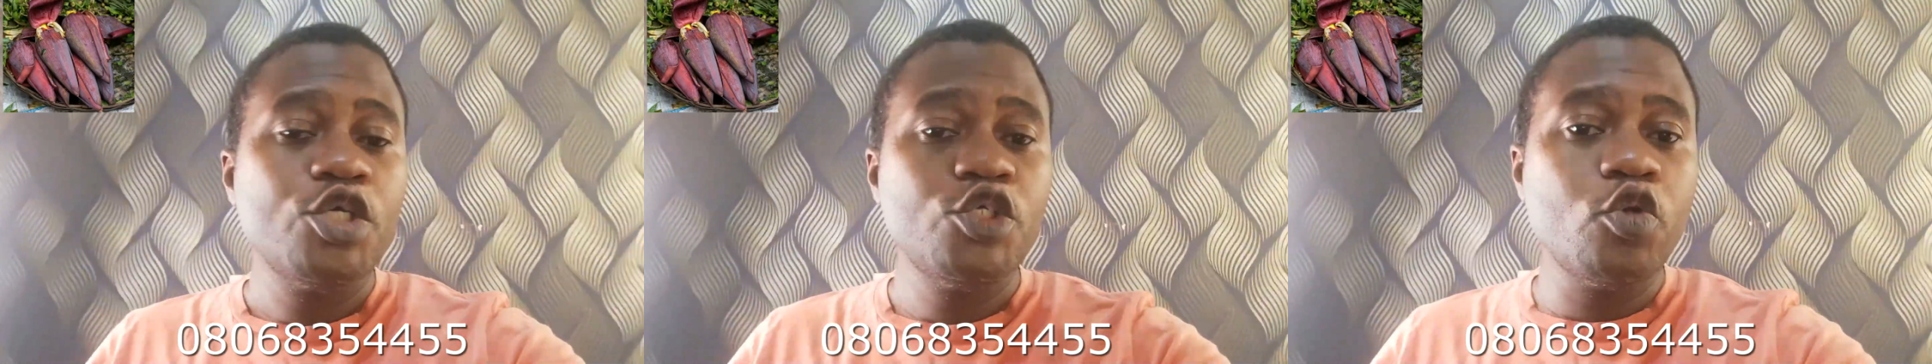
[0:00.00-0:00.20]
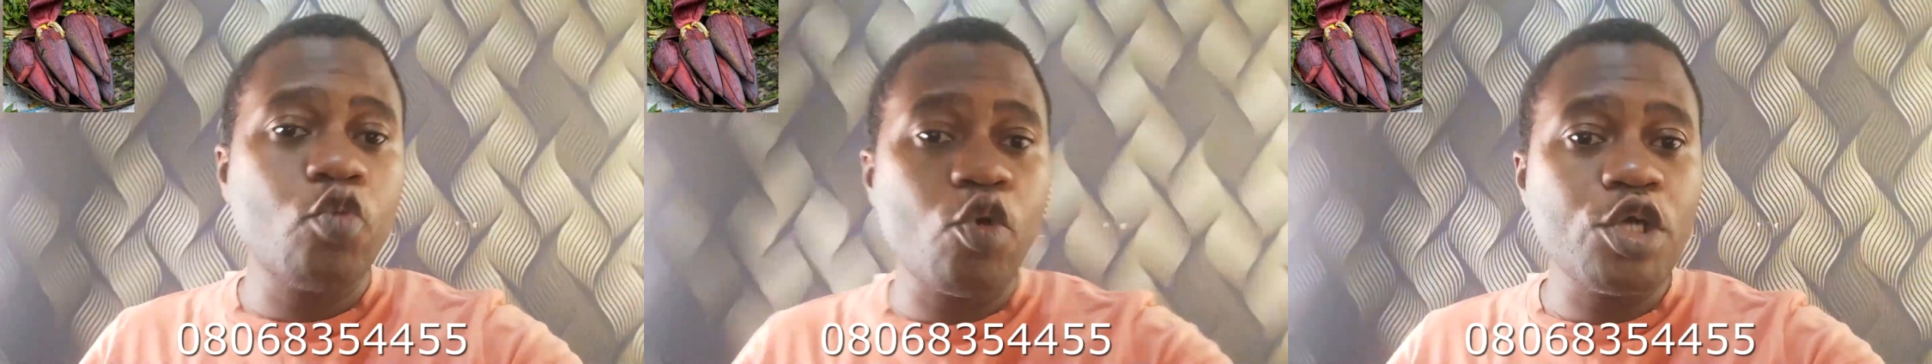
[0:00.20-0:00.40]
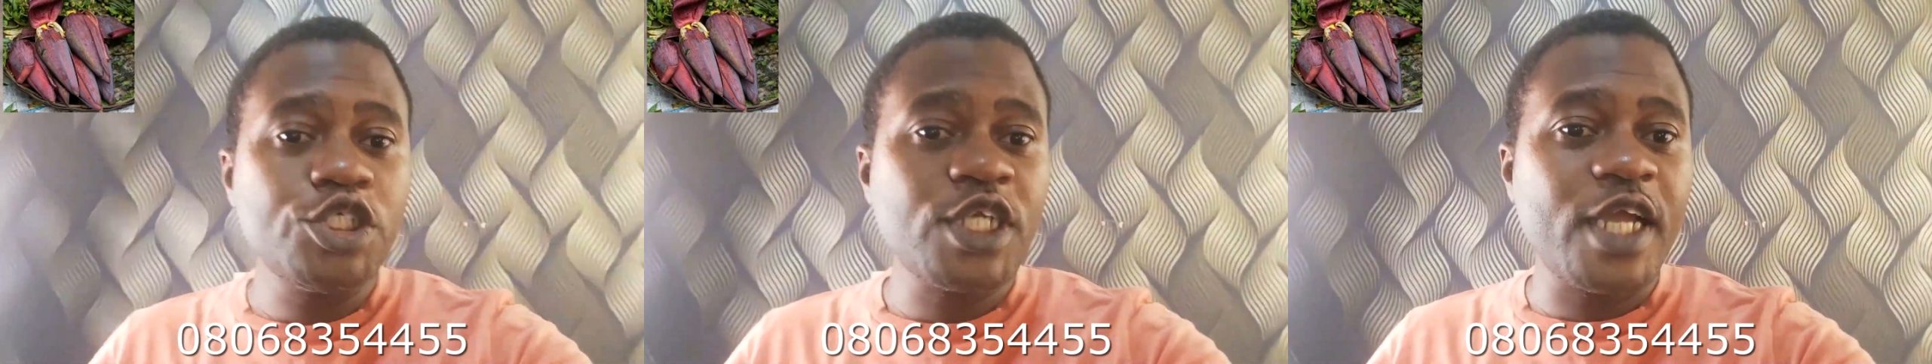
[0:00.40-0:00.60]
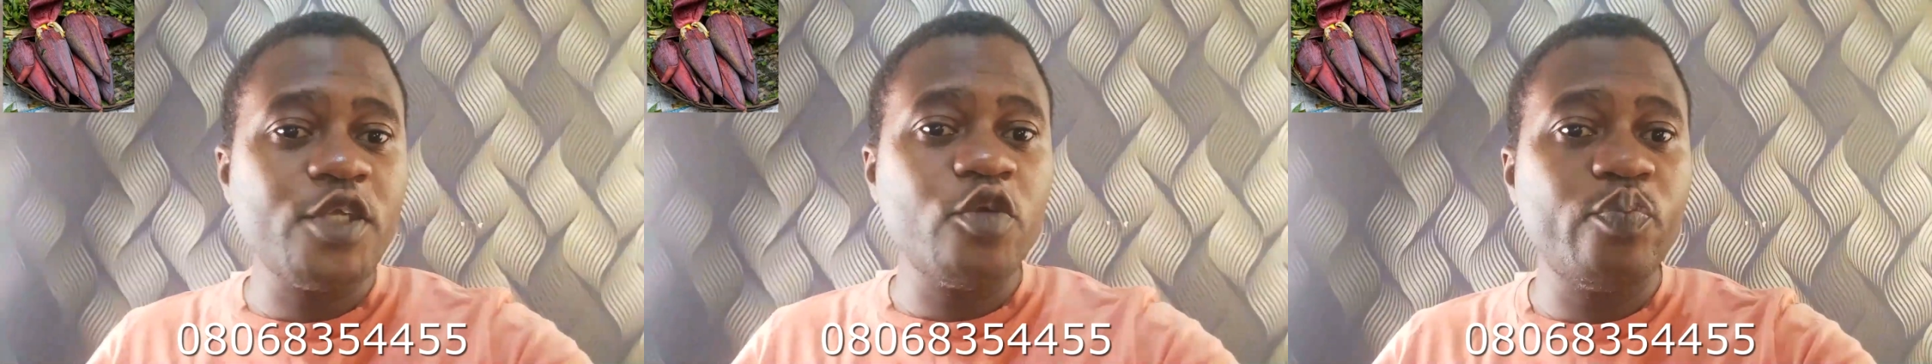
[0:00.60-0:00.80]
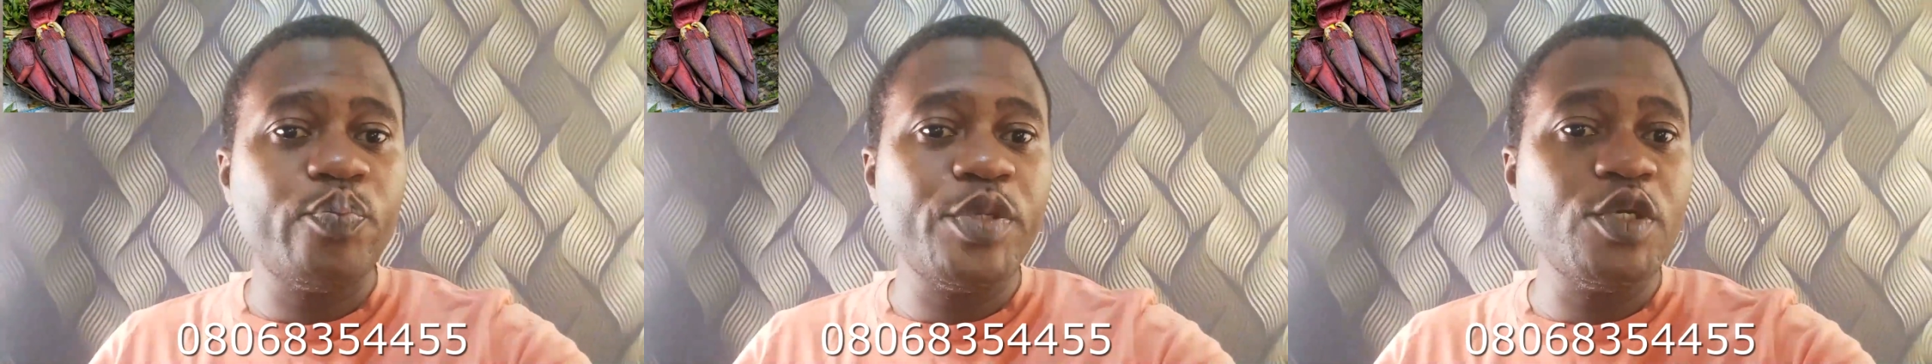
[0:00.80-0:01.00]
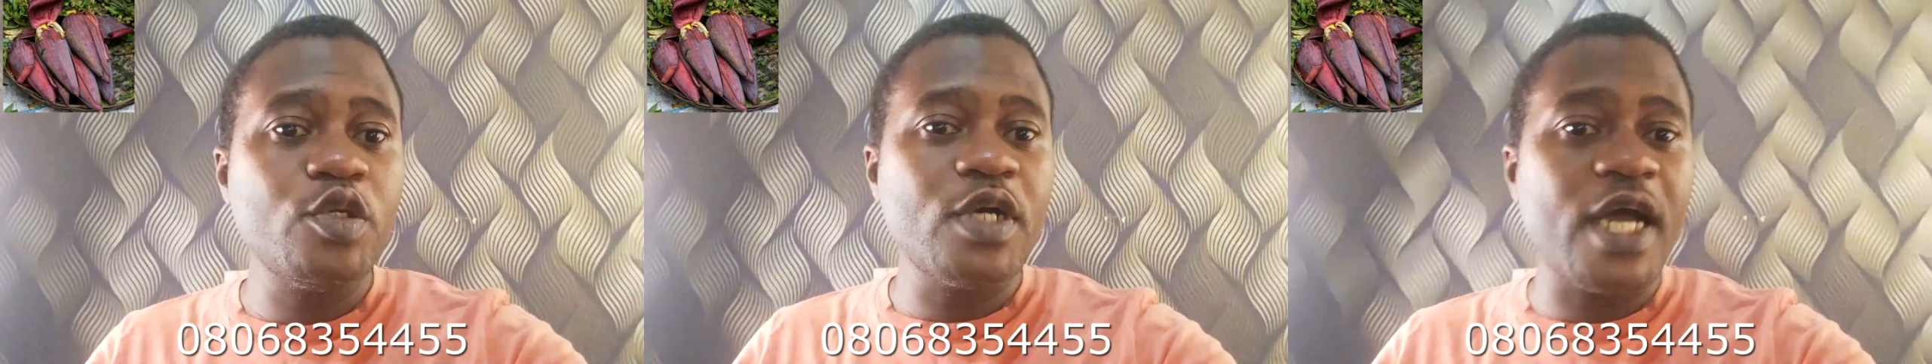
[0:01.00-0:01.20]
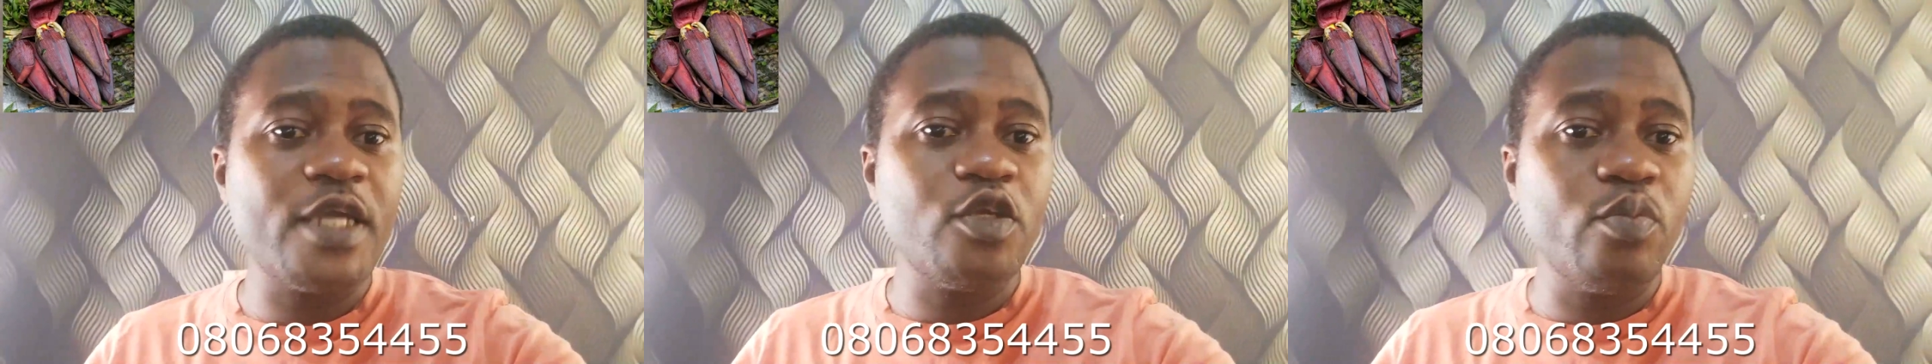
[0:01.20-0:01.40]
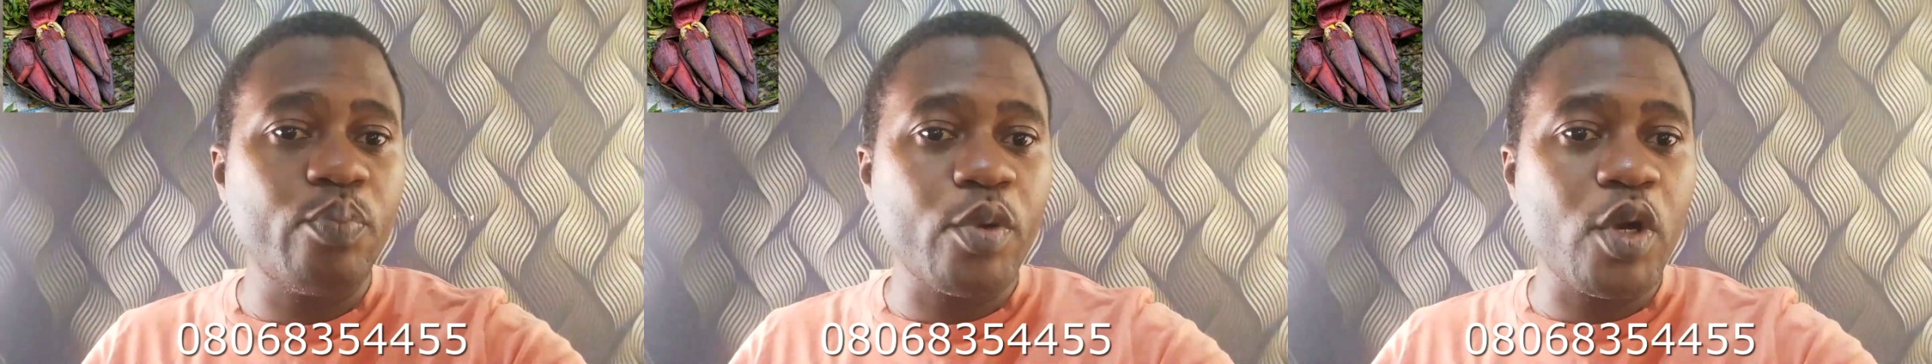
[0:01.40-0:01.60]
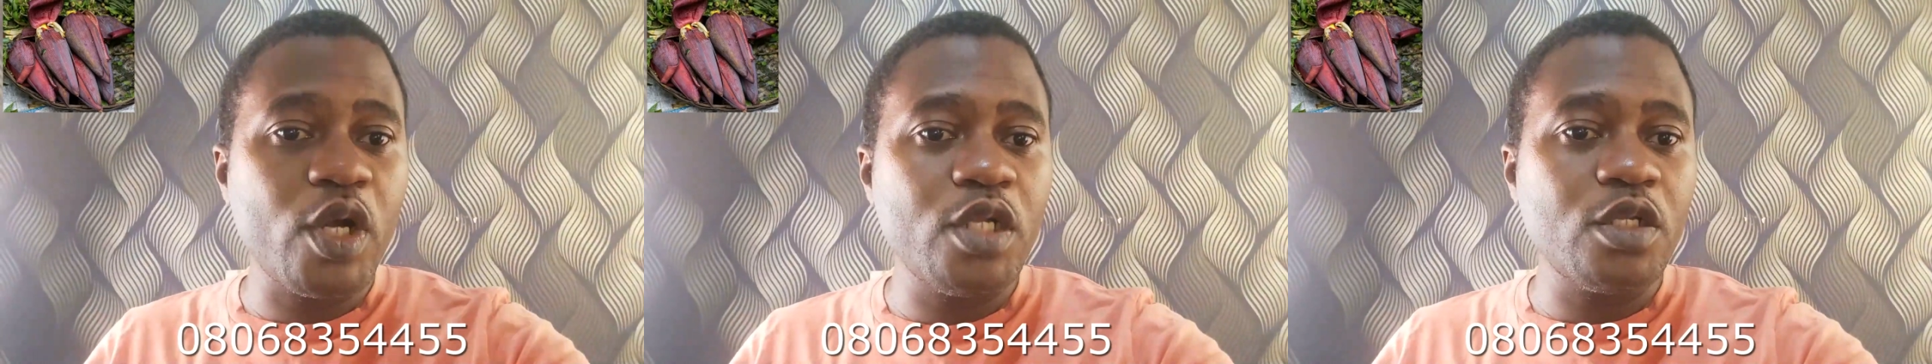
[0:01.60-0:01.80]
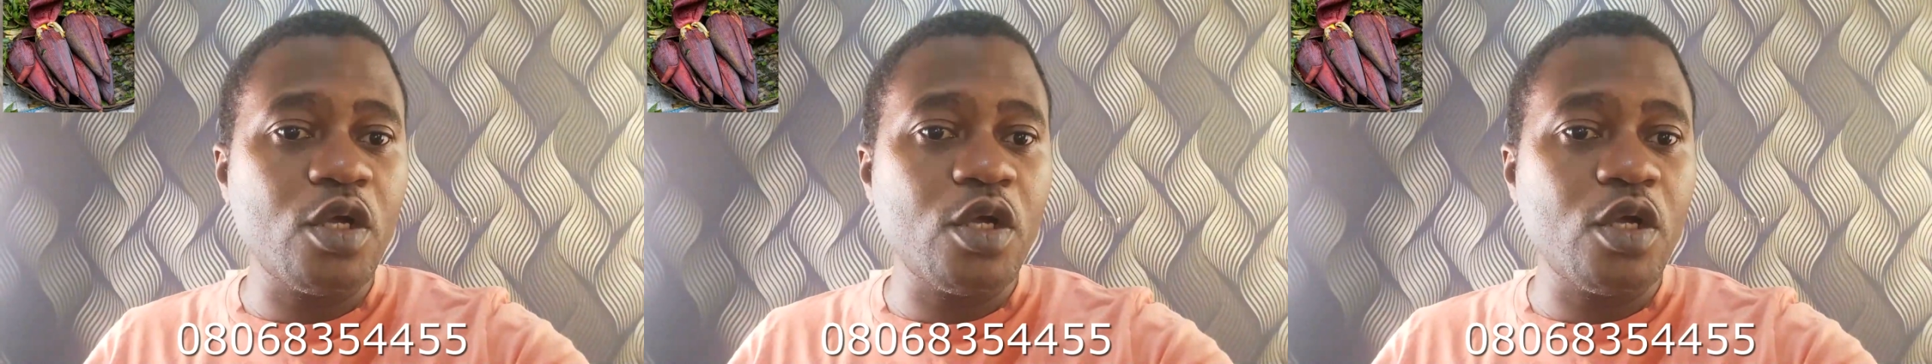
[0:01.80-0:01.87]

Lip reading: you wash and you peel and you boil